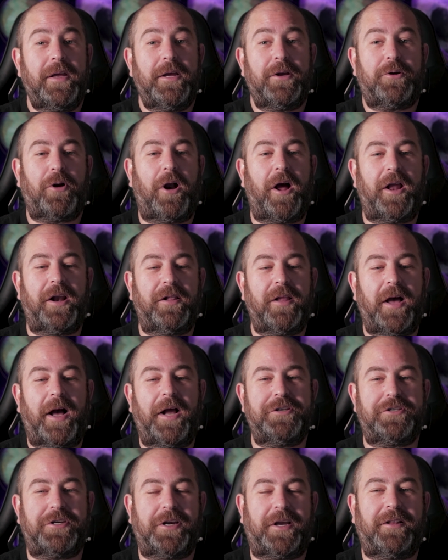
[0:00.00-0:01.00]

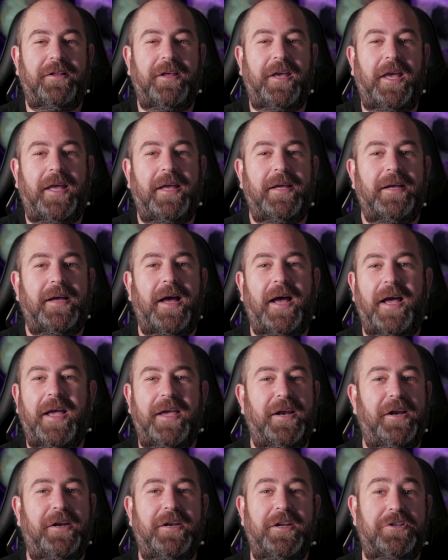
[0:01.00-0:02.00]
chronologically,
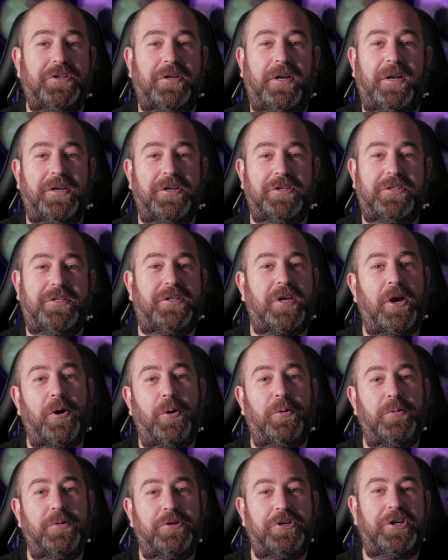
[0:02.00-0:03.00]
in addition to just
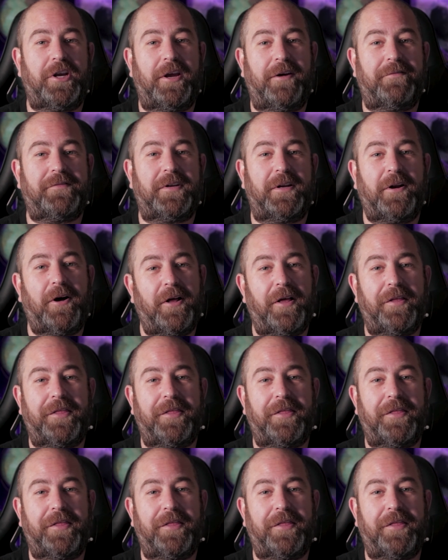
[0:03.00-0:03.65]
tone shift and all